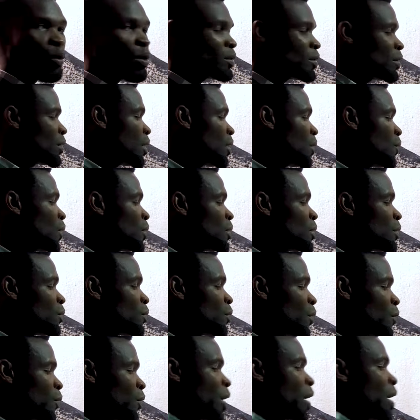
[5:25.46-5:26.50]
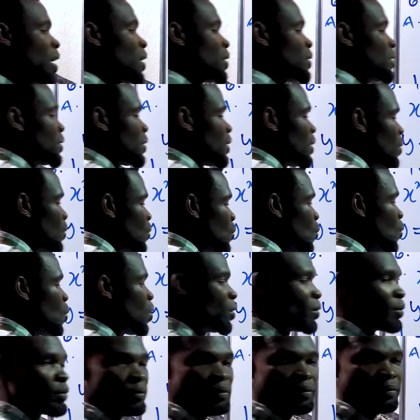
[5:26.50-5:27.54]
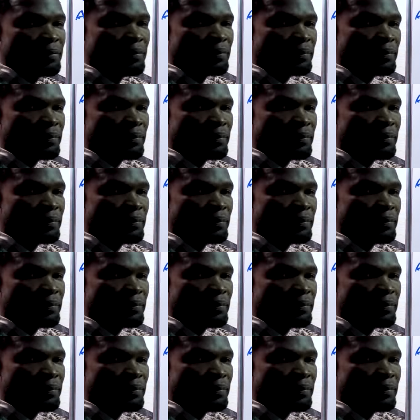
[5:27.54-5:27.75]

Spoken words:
What's the derivative of x? 1.